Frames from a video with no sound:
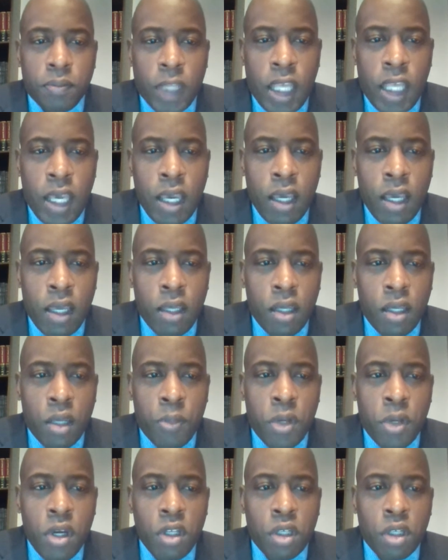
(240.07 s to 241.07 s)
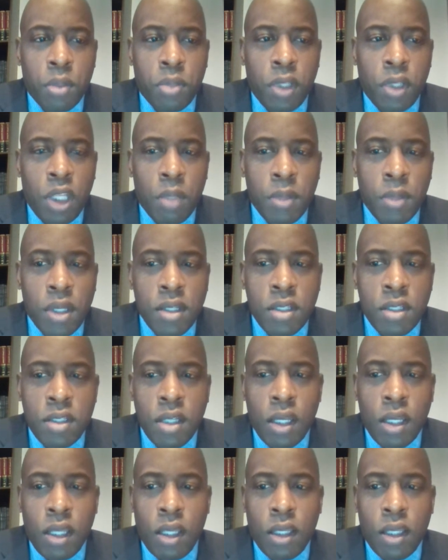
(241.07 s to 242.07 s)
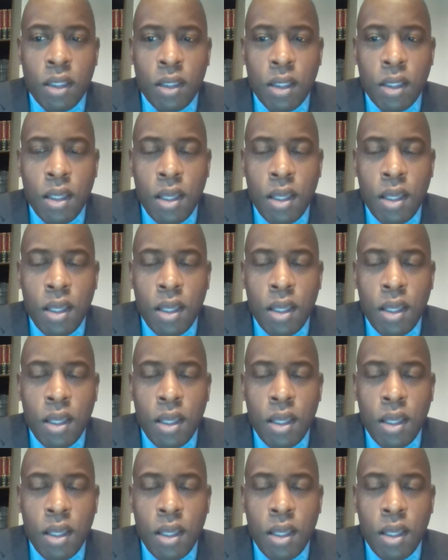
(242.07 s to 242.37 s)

And upon completing my study,